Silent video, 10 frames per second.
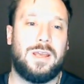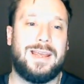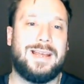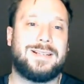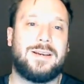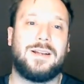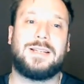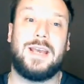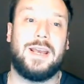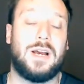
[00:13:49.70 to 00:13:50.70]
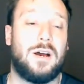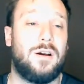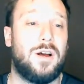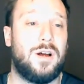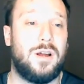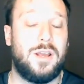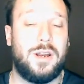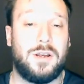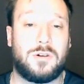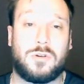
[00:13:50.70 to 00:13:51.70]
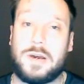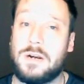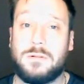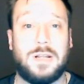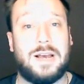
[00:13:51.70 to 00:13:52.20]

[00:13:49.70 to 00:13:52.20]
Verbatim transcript: it's going to take a, an incredible